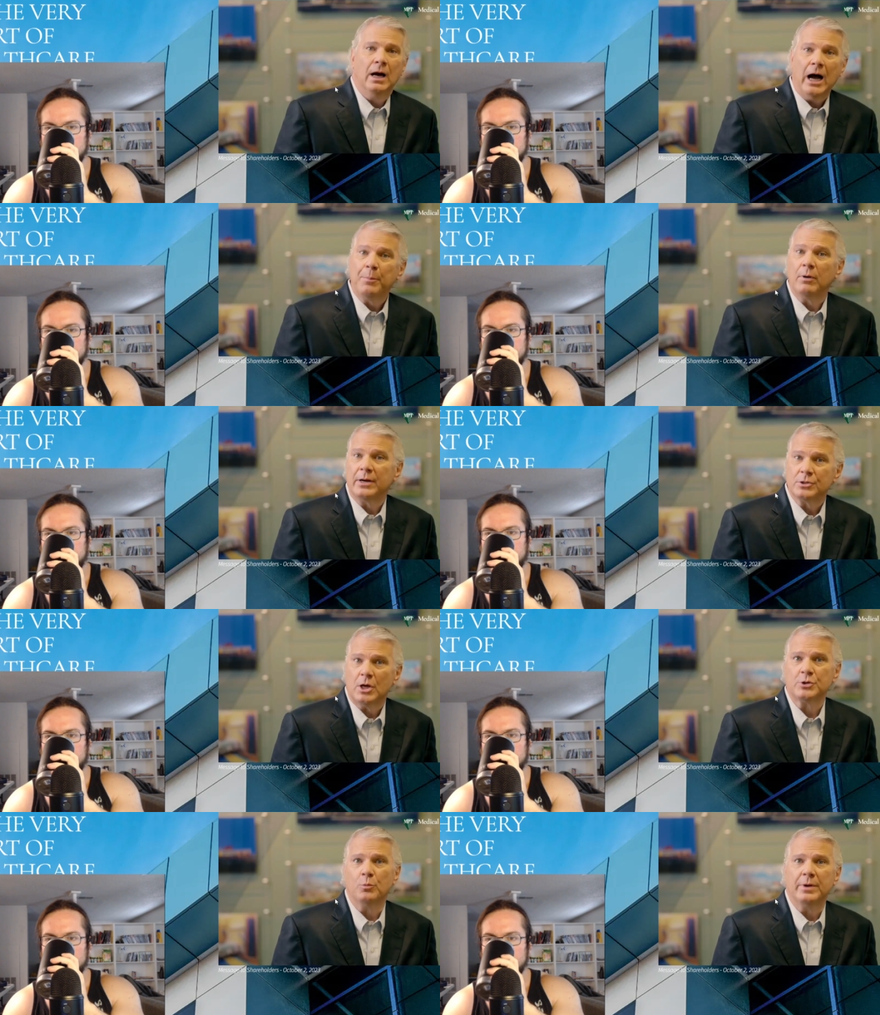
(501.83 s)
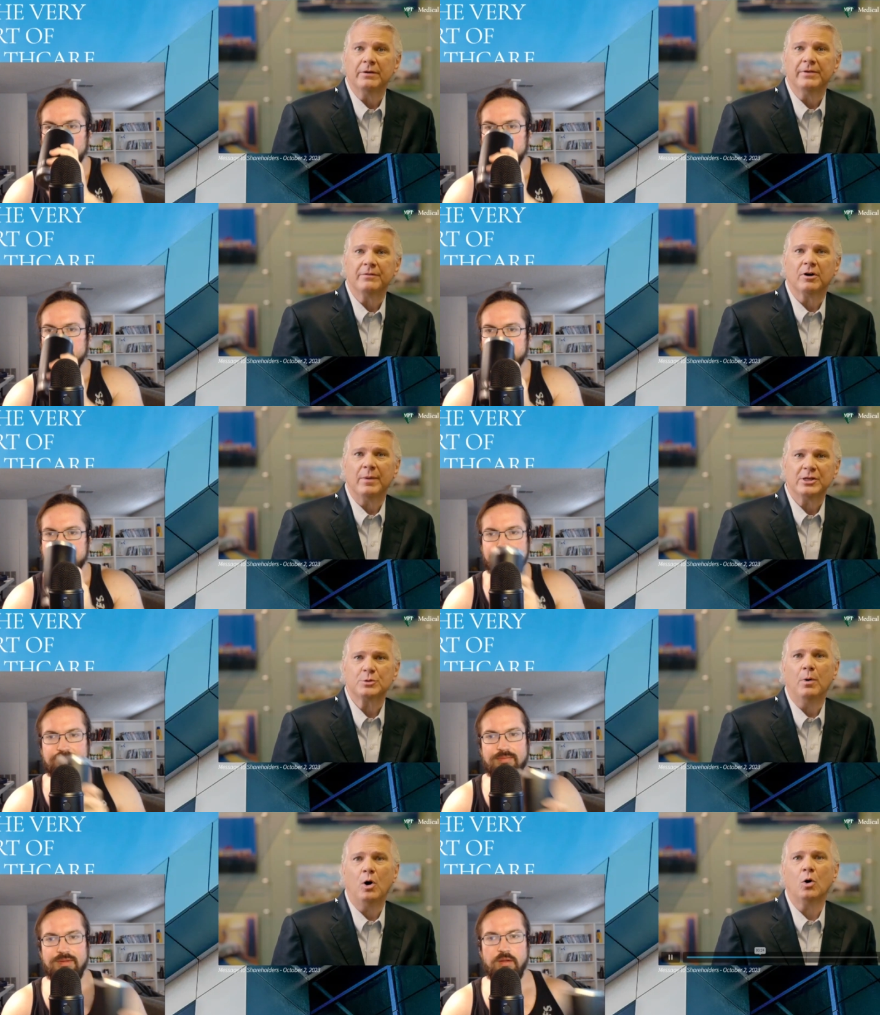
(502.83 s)
Speaker 1: Operators also benefit from a
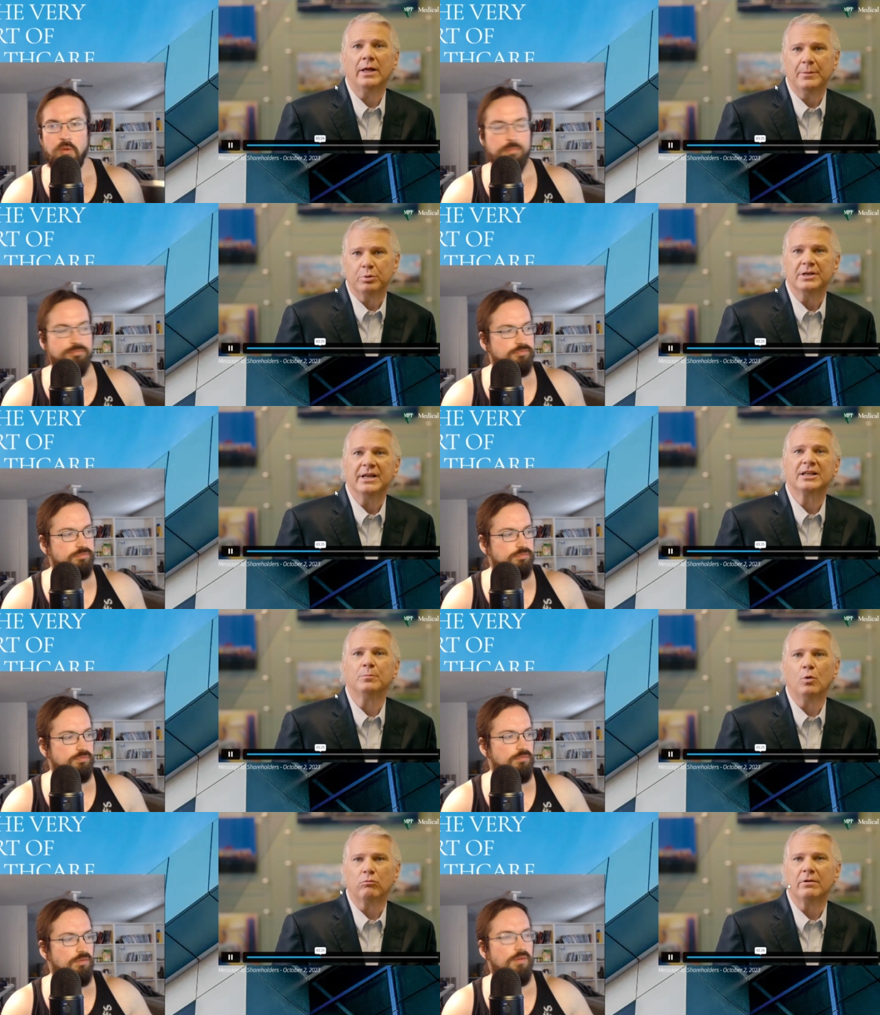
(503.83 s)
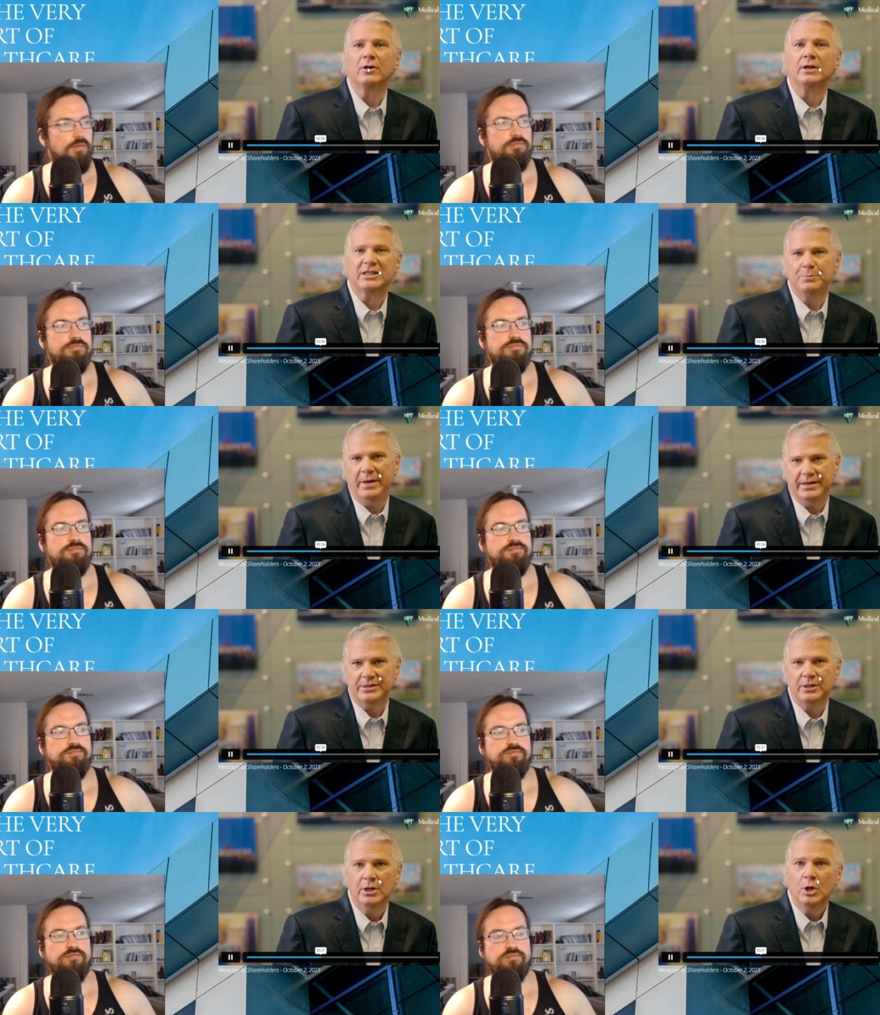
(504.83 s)
small and predictable rental
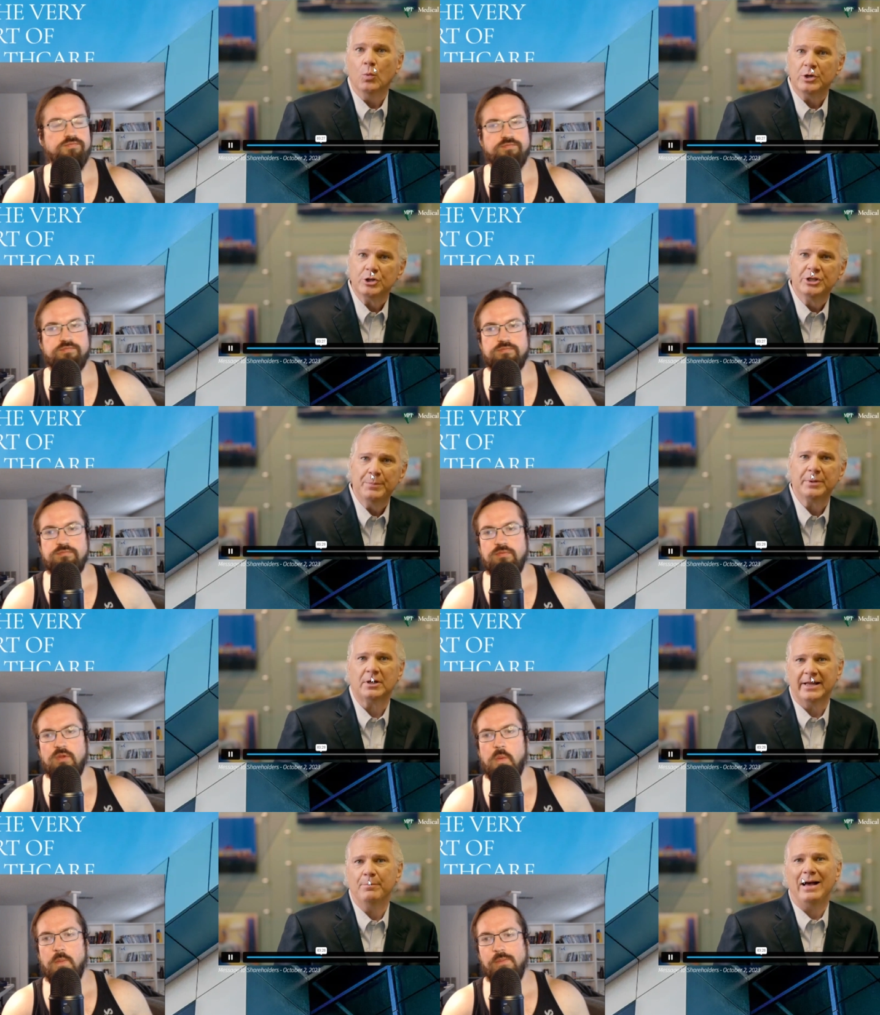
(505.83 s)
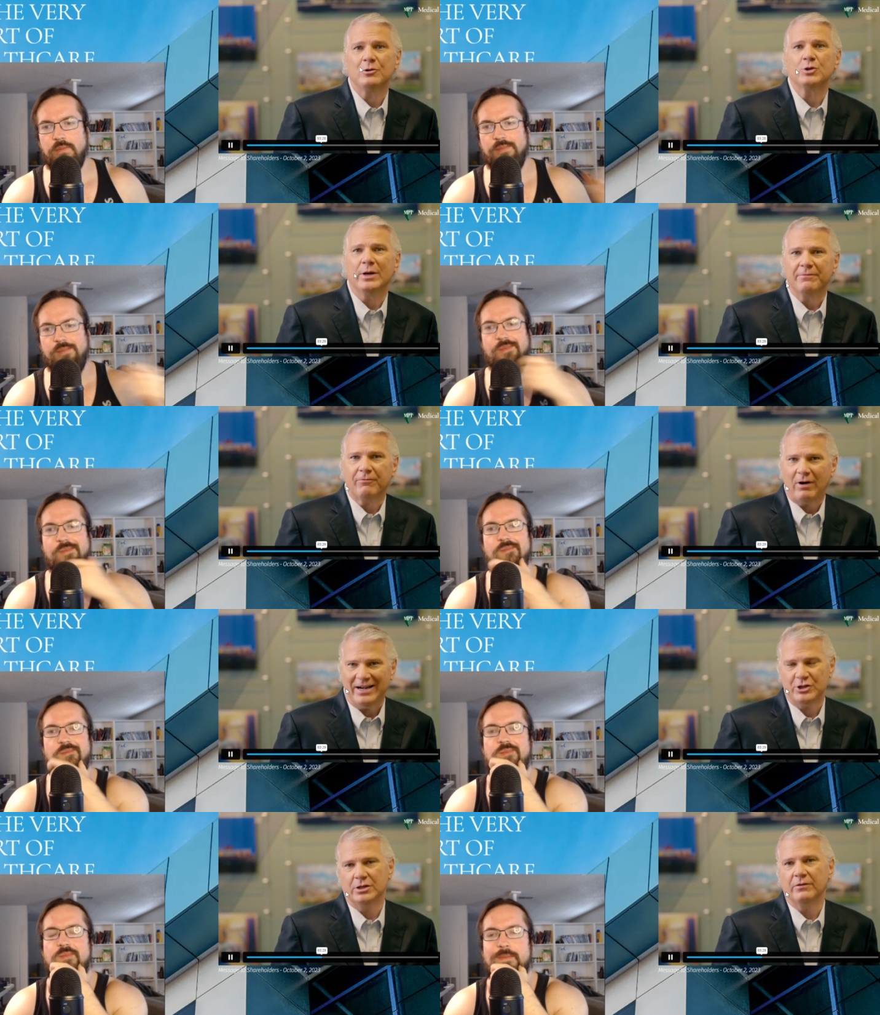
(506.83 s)
expense, which typically amounts to a
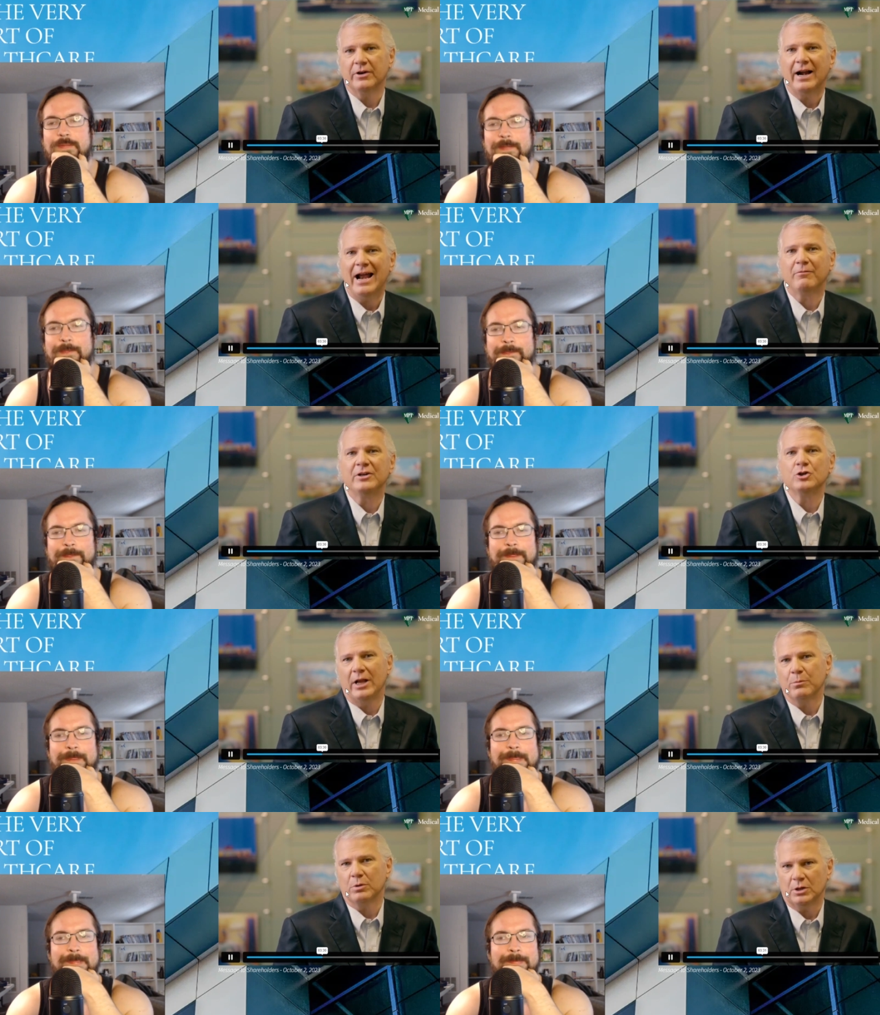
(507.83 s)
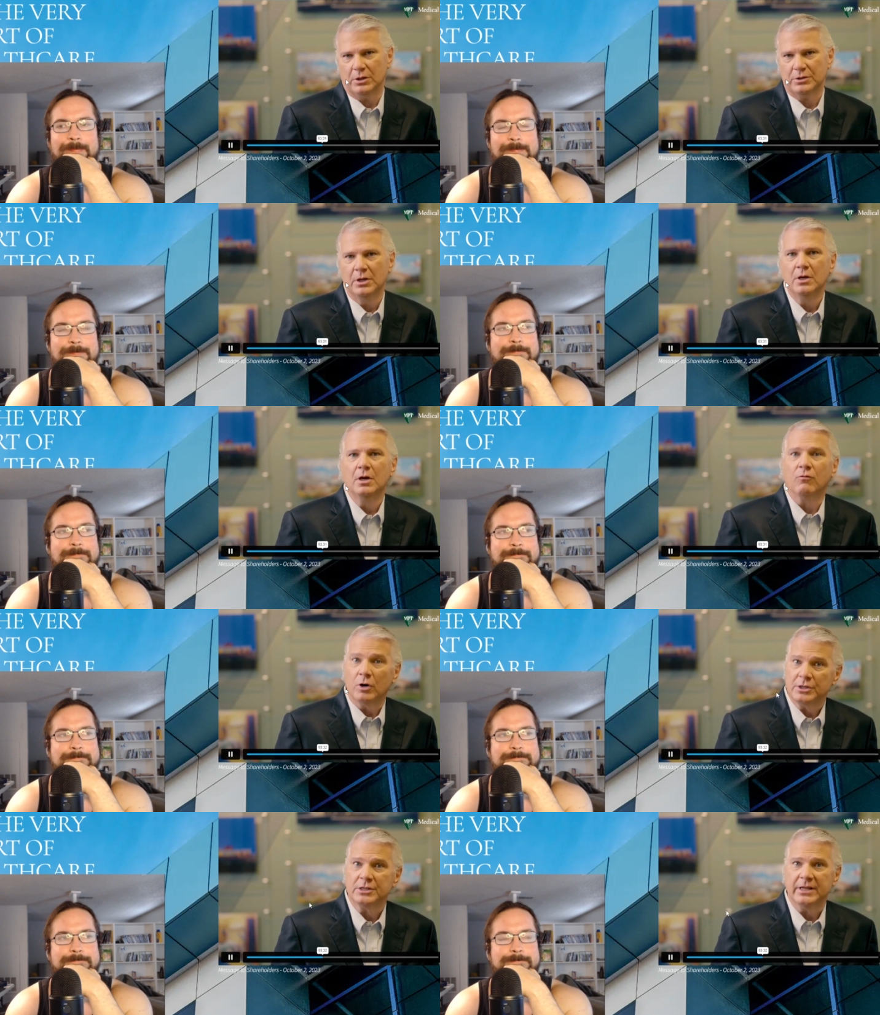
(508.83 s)
fraction of their average labor costs
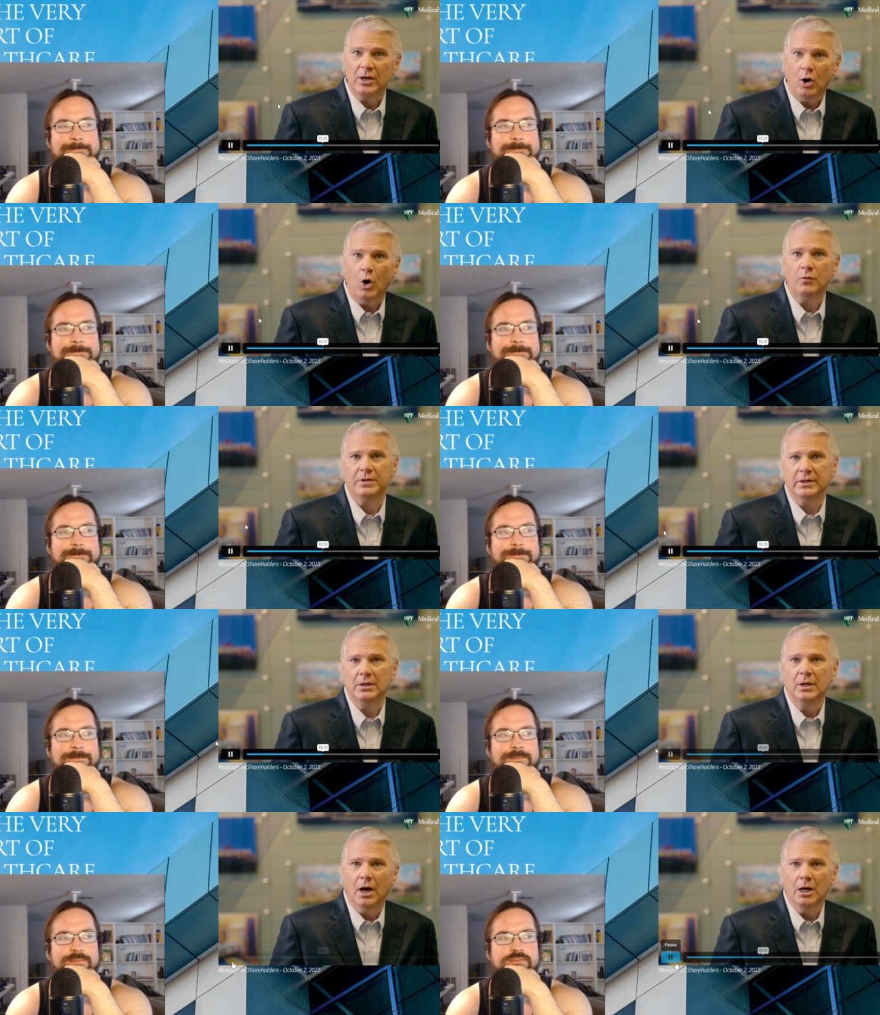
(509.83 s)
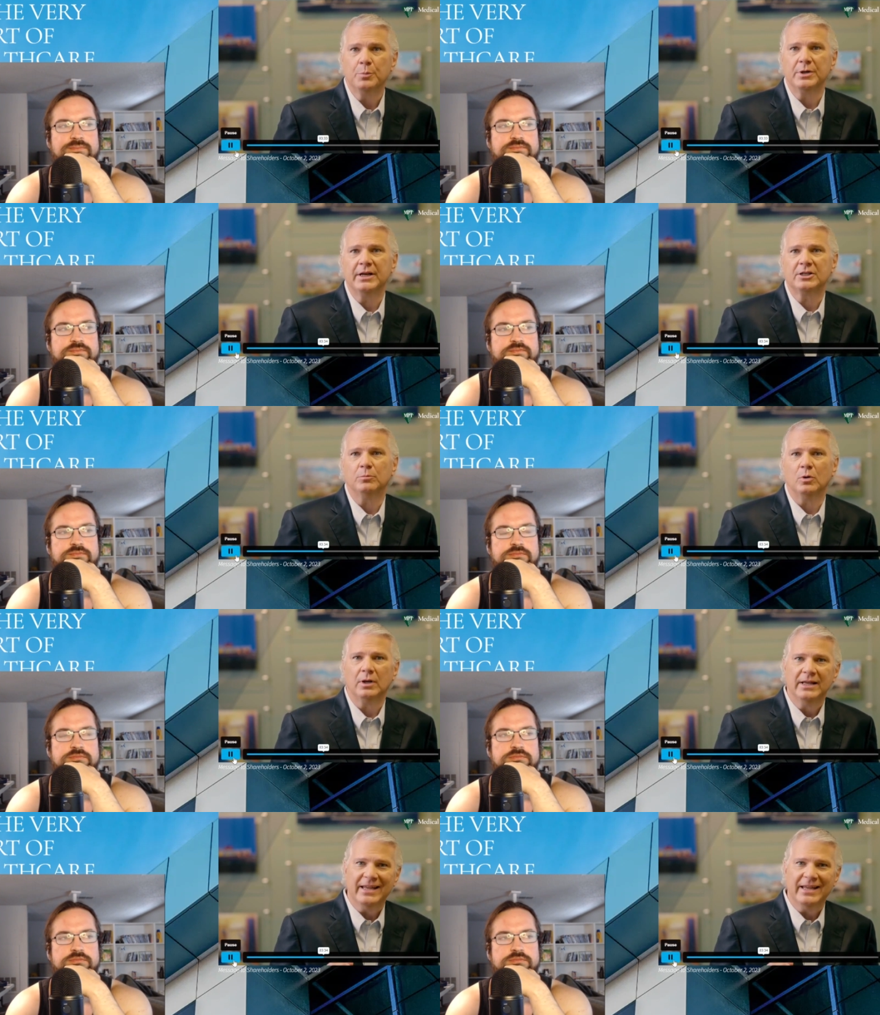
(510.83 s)
versus the often unpredictable